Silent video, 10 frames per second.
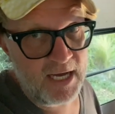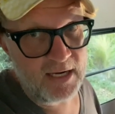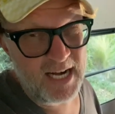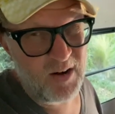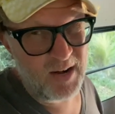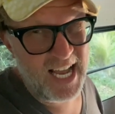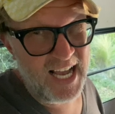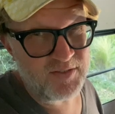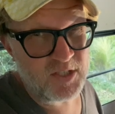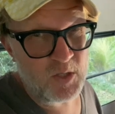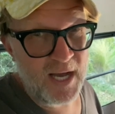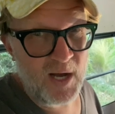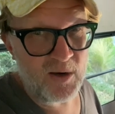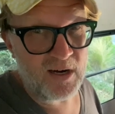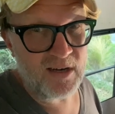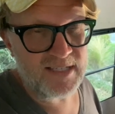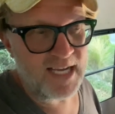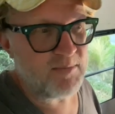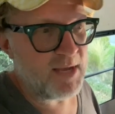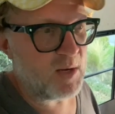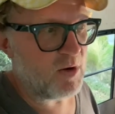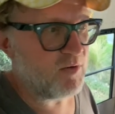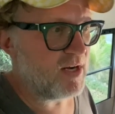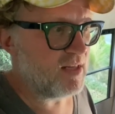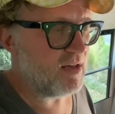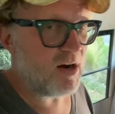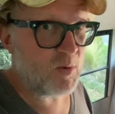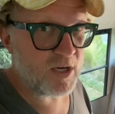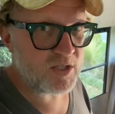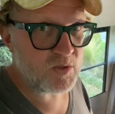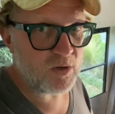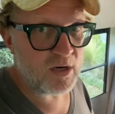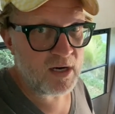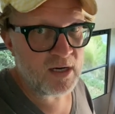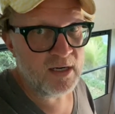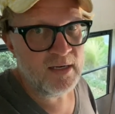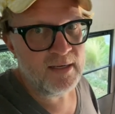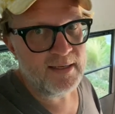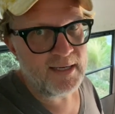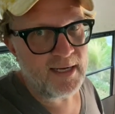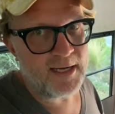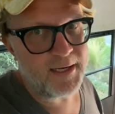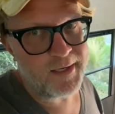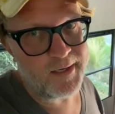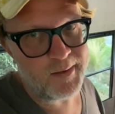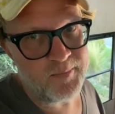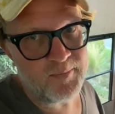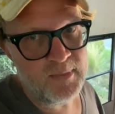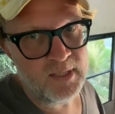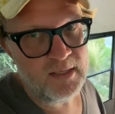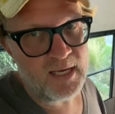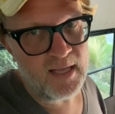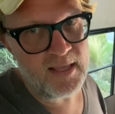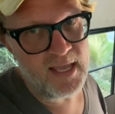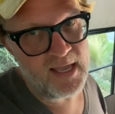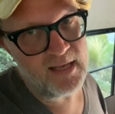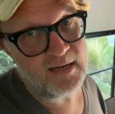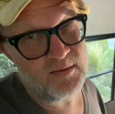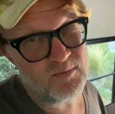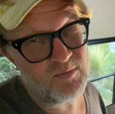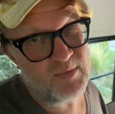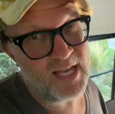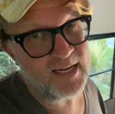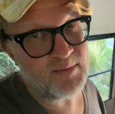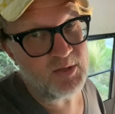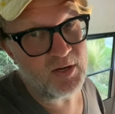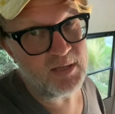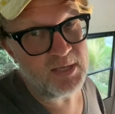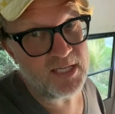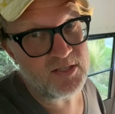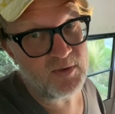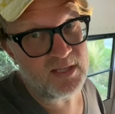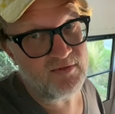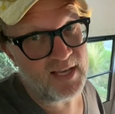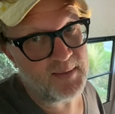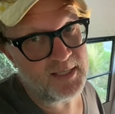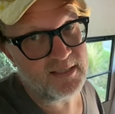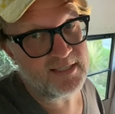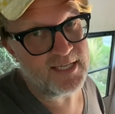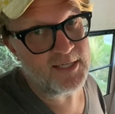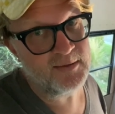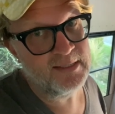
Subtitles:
an hour and a half, 2 hours, had to make one run to the hardware store, and then ended up going to the beach with the family. So